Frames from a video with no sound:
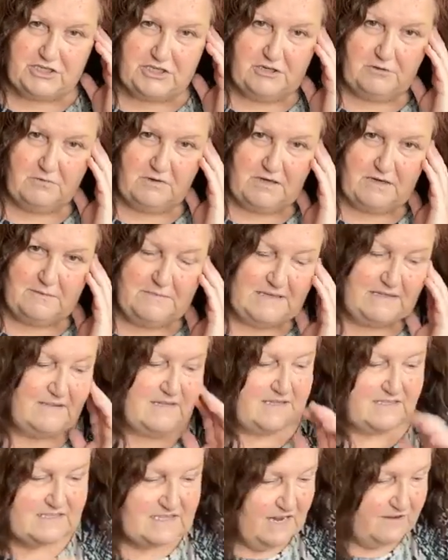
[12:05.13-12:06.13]
Do you know what I
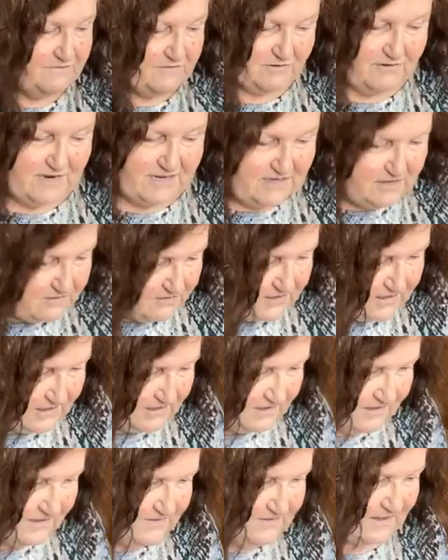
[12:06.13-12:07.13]
mean? There's never
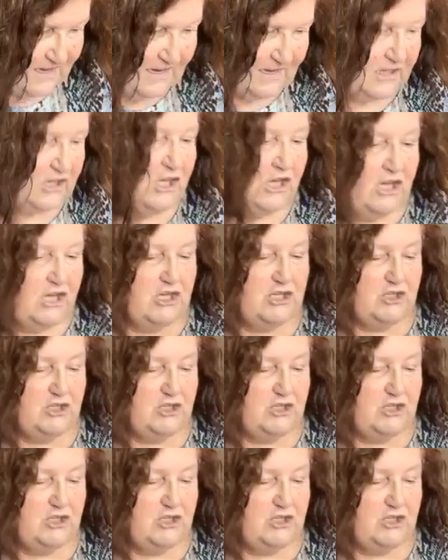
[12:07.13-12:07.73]
anything like that.